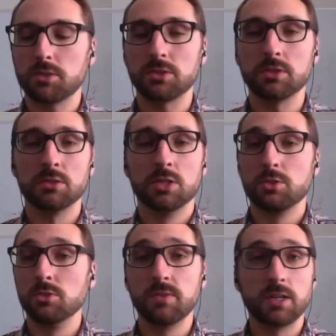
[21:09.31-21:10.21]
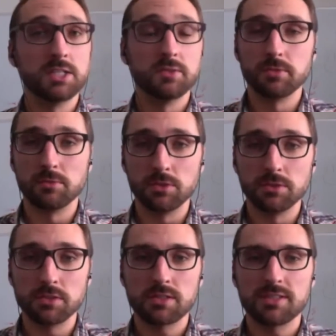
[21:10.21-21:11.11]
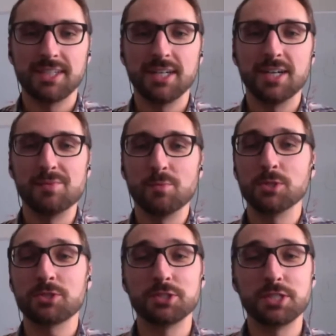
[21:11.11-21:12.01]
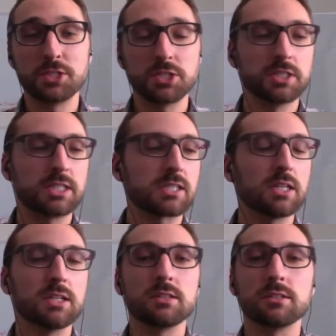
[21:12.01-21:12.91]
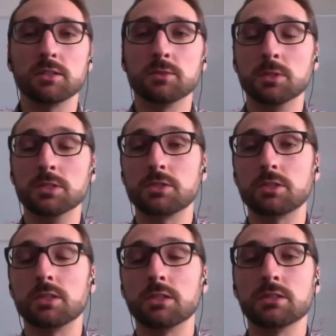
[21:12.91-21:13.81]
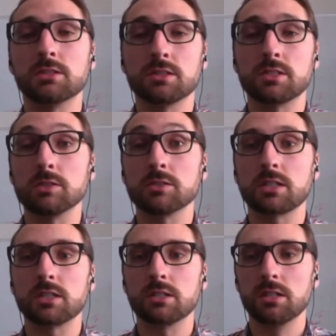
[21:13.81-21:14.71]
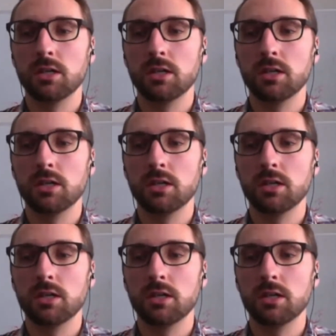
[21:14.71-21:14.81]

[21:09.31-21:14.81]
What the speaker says: So 2 very different roles. One's on the engineering side, the other one's on the sales side.